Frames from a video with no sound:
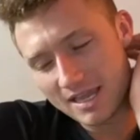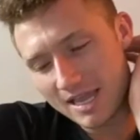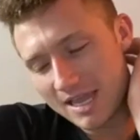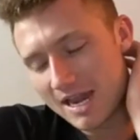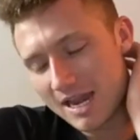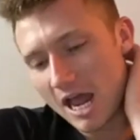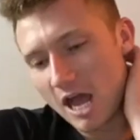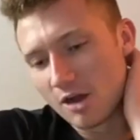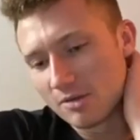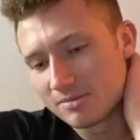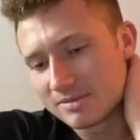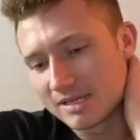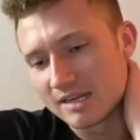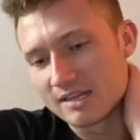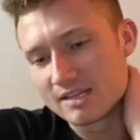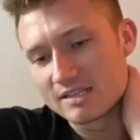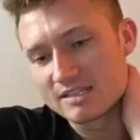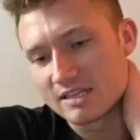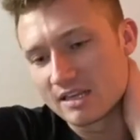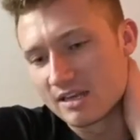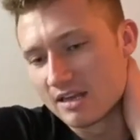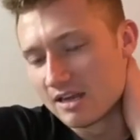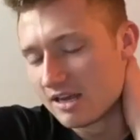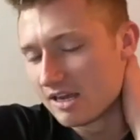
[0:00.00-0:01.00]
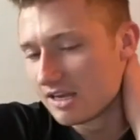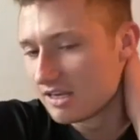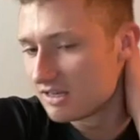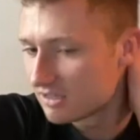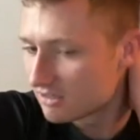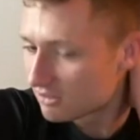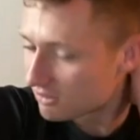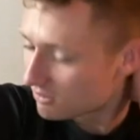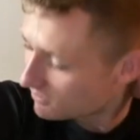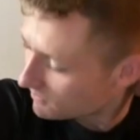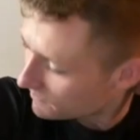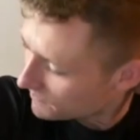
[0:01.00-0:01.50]
helped out a ton,
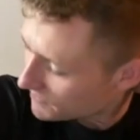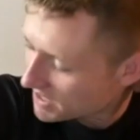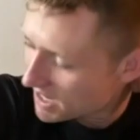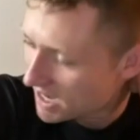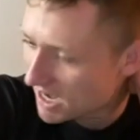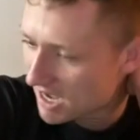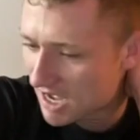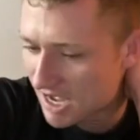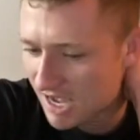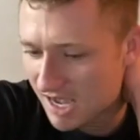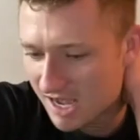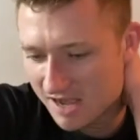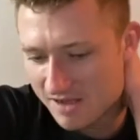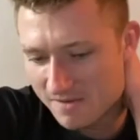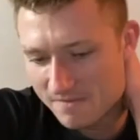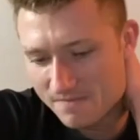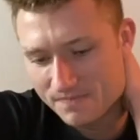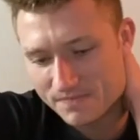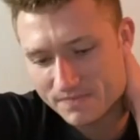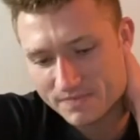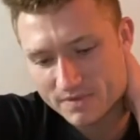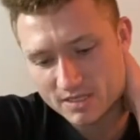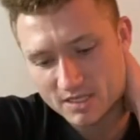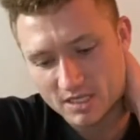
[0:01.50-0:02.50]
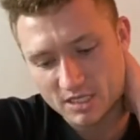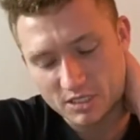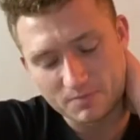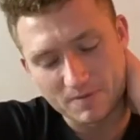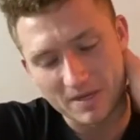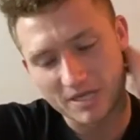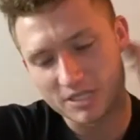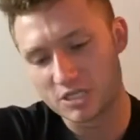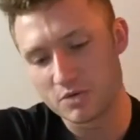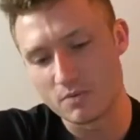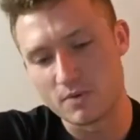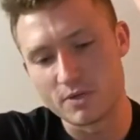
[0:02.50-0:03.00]

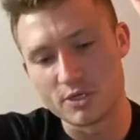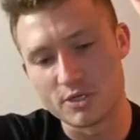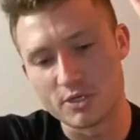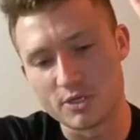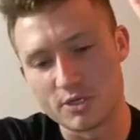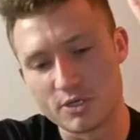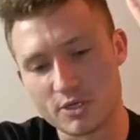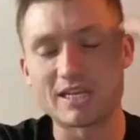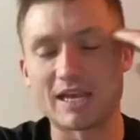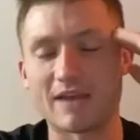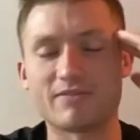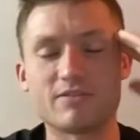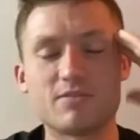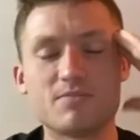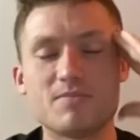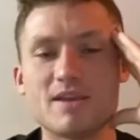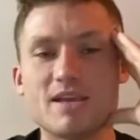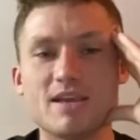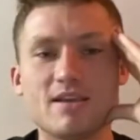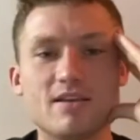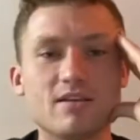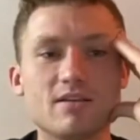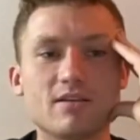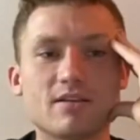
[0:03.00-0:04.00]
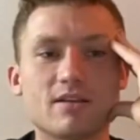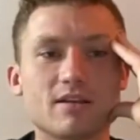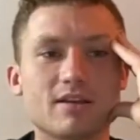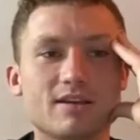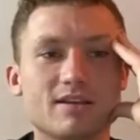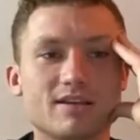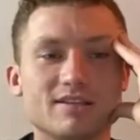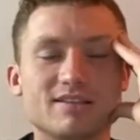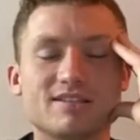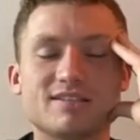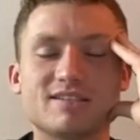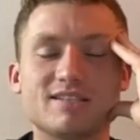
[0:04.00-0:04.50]
especially when you just have to be
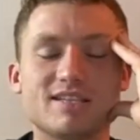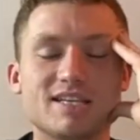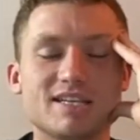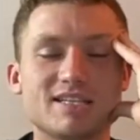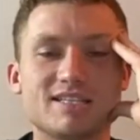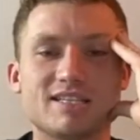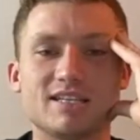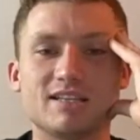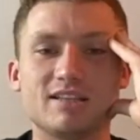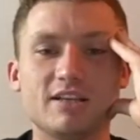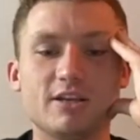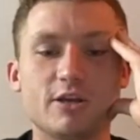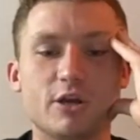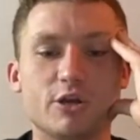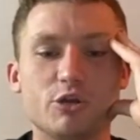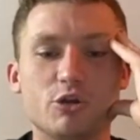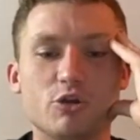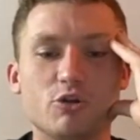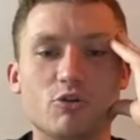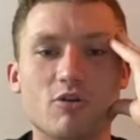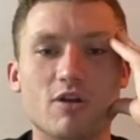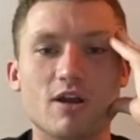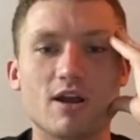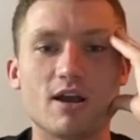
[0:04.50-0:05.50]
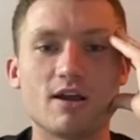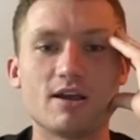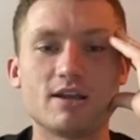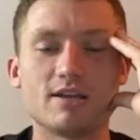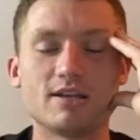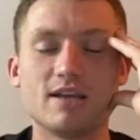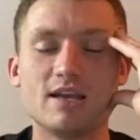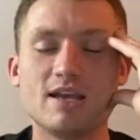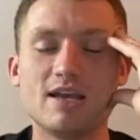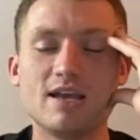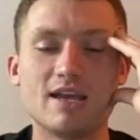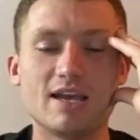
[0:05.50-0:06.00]
consistently on your grind.
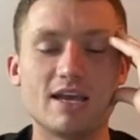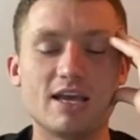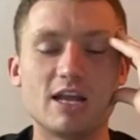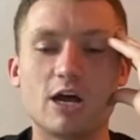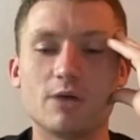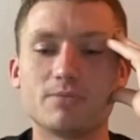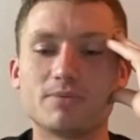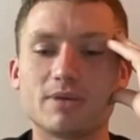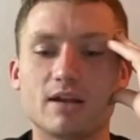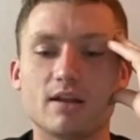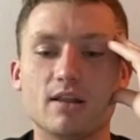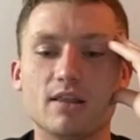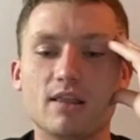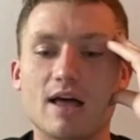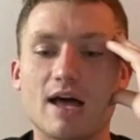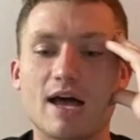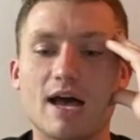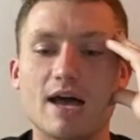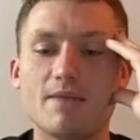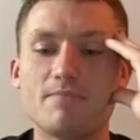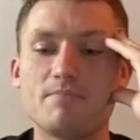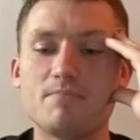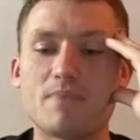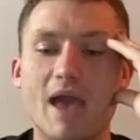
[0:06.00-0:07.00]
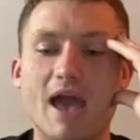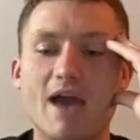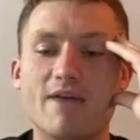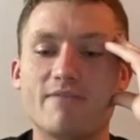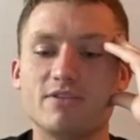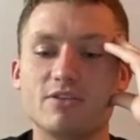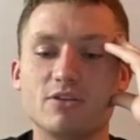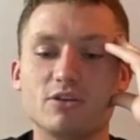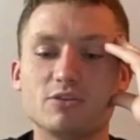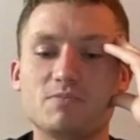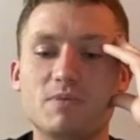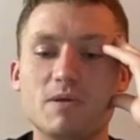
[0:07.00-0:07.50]
It helped out a lot
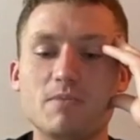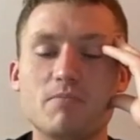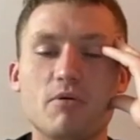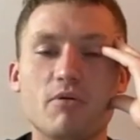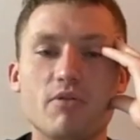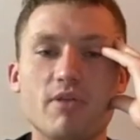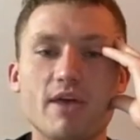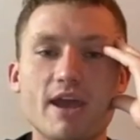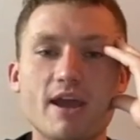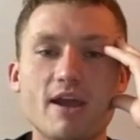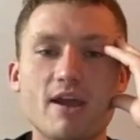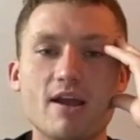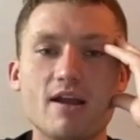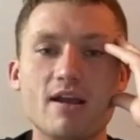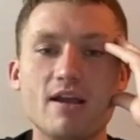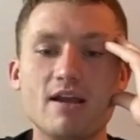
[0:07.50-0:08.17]
having those people there.